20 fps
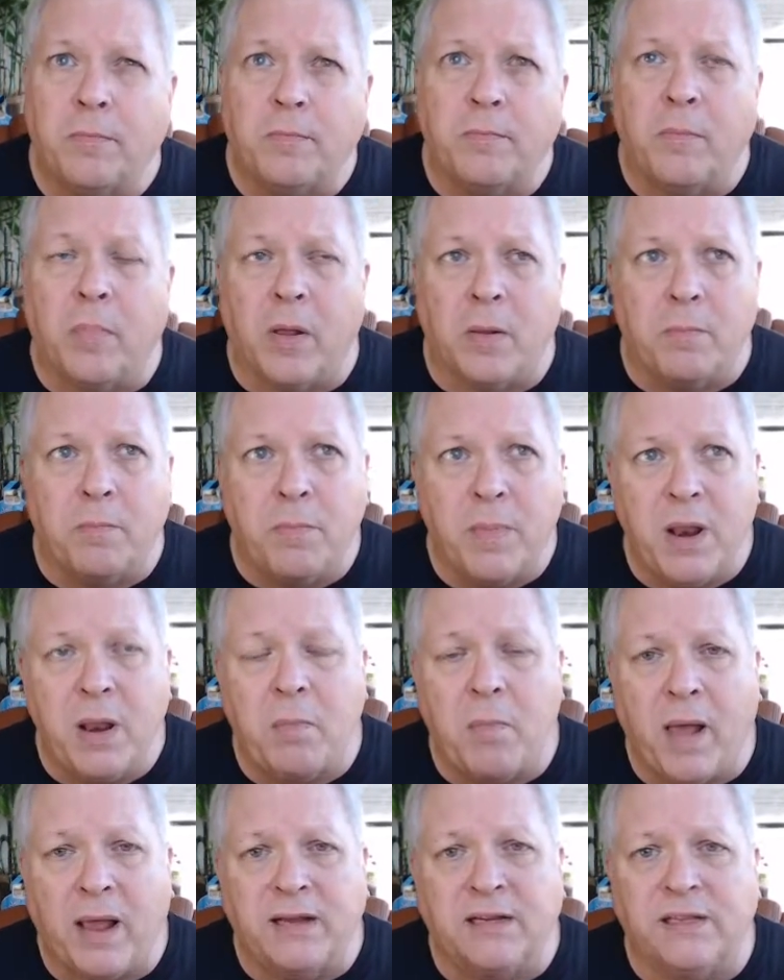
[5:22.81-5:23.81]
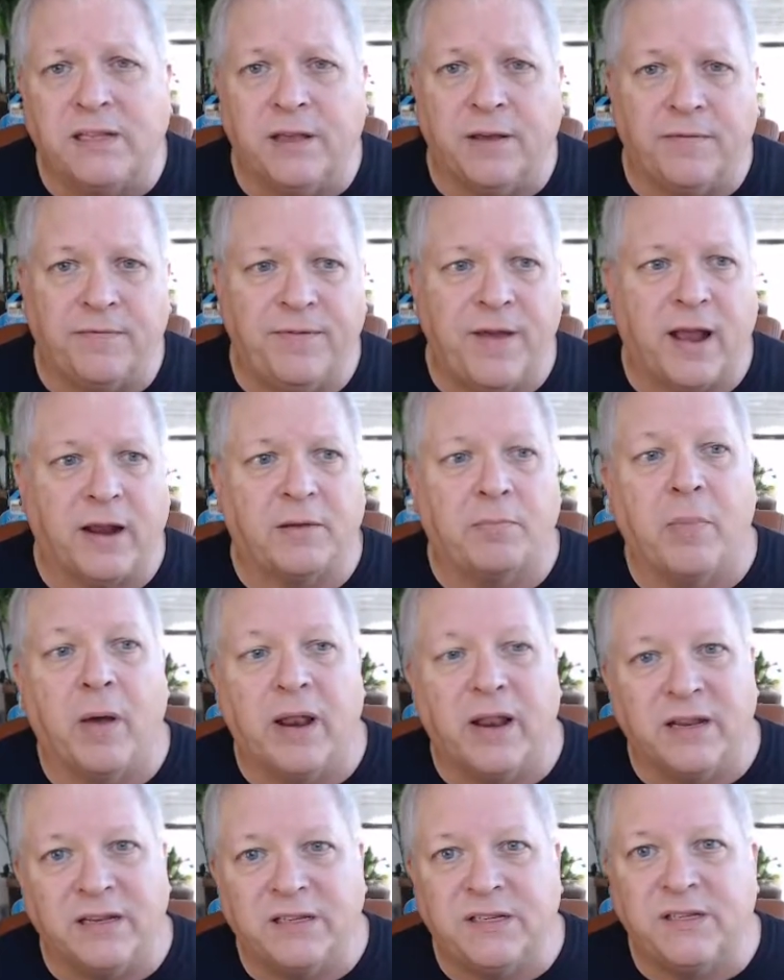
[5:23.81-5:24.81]
but minimize the effect, but
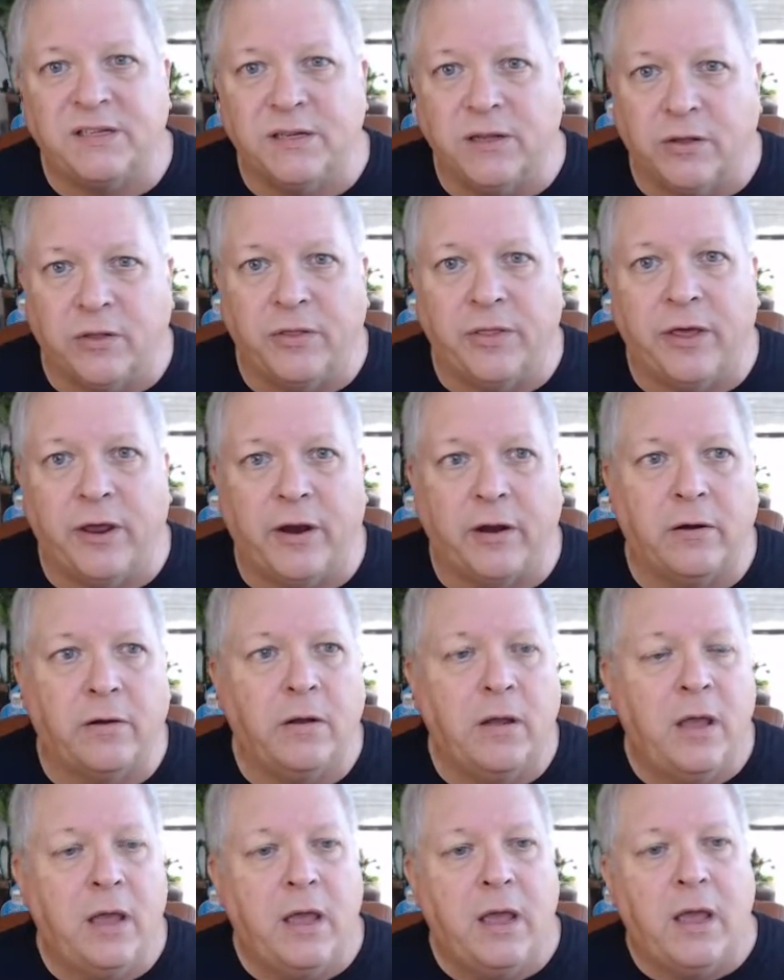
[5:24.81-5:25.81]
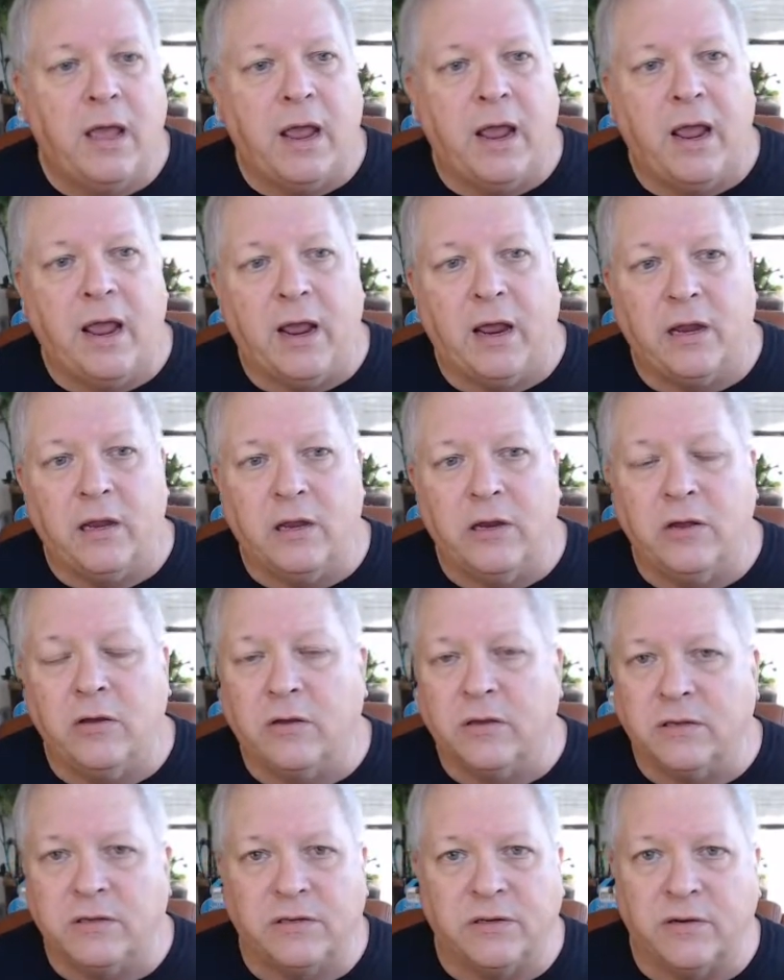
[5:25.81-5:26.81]
it's still there, and you
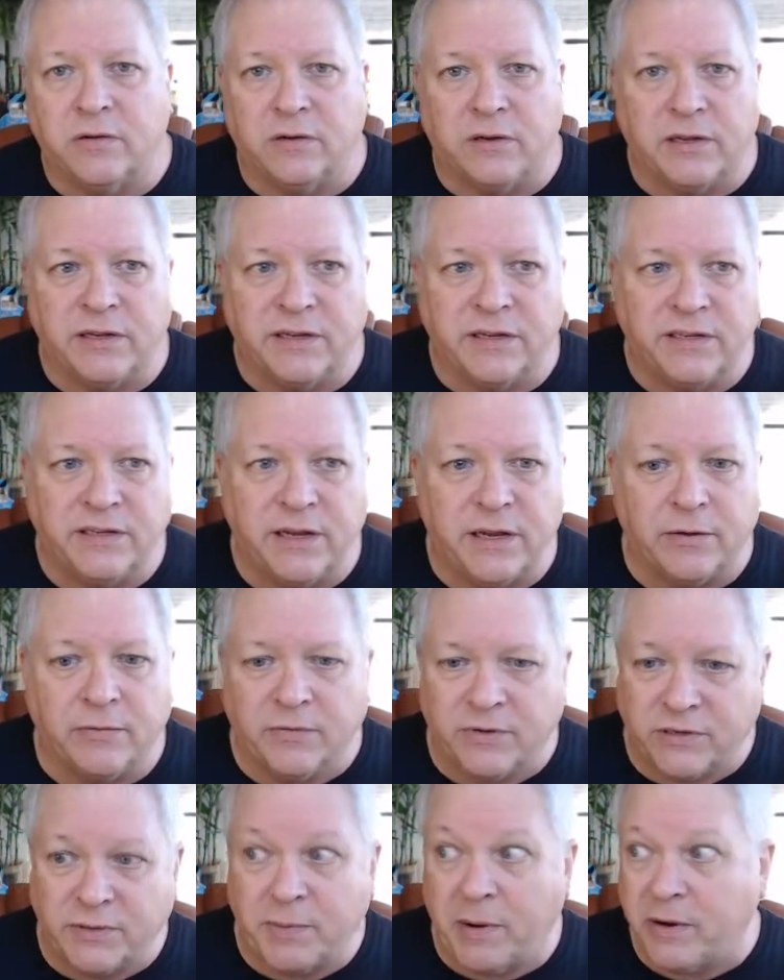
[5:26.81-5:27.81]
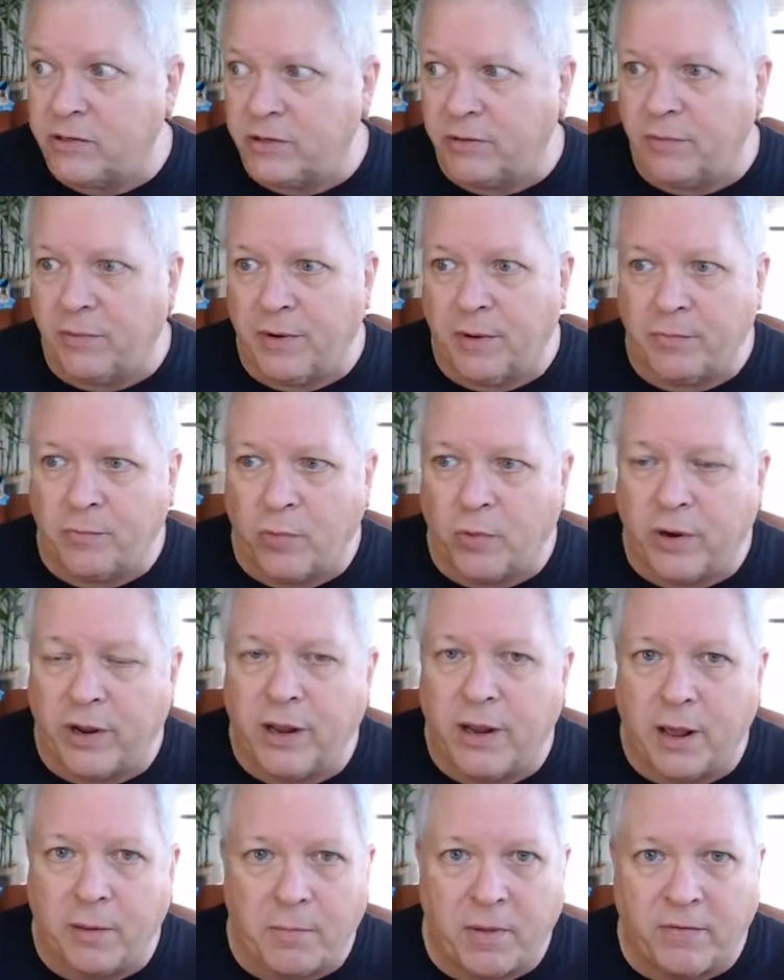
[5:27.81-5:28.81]
can certainly see it, especially when I'm
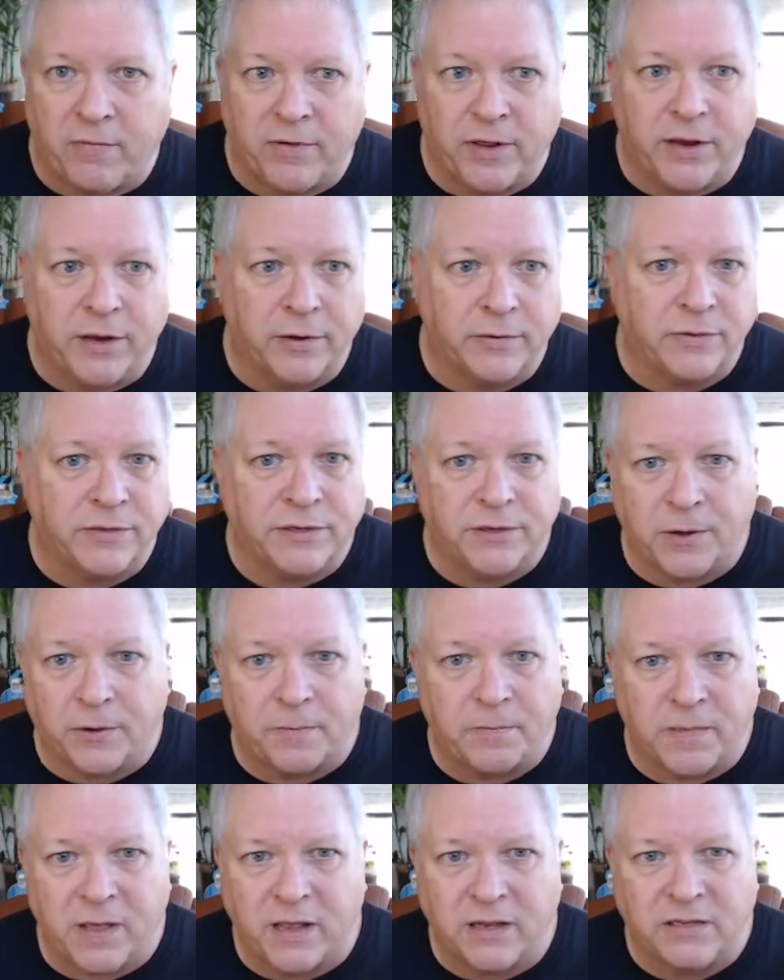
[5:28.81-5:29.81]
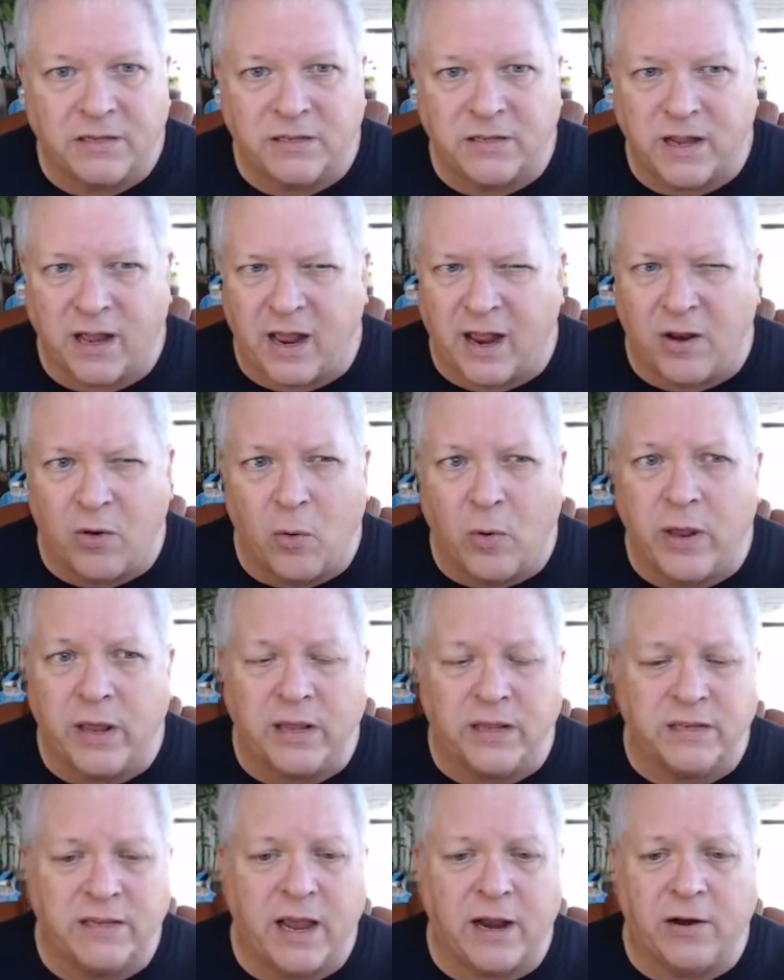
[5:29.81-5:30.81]
working on my videos. So it's annoying,
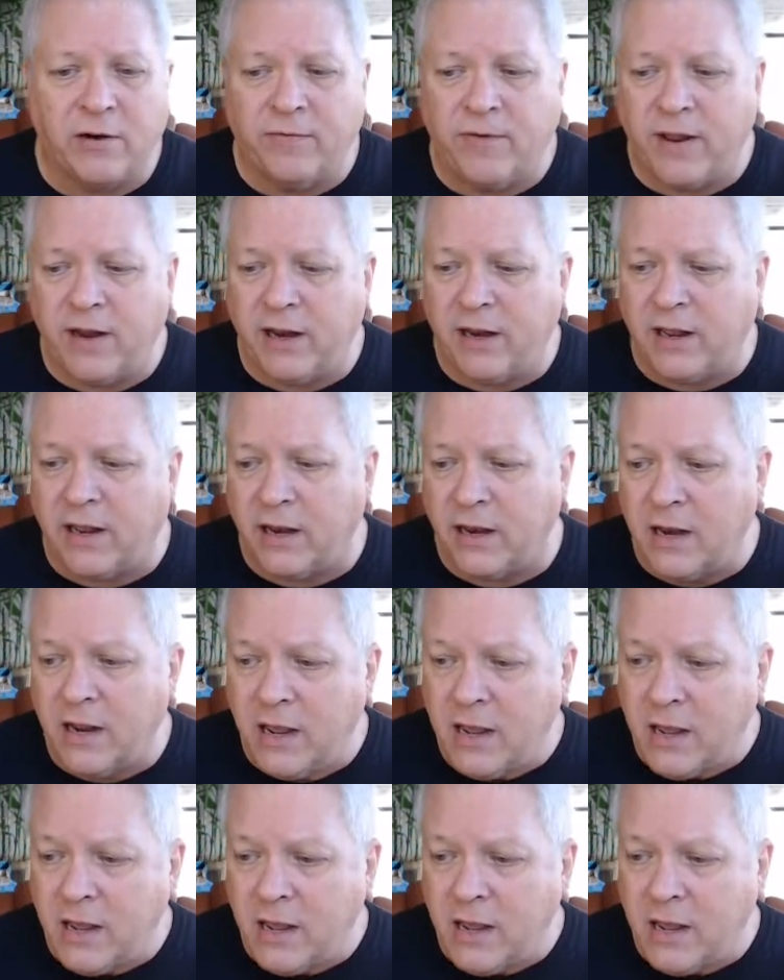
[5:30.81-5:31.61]
it's aggravating, and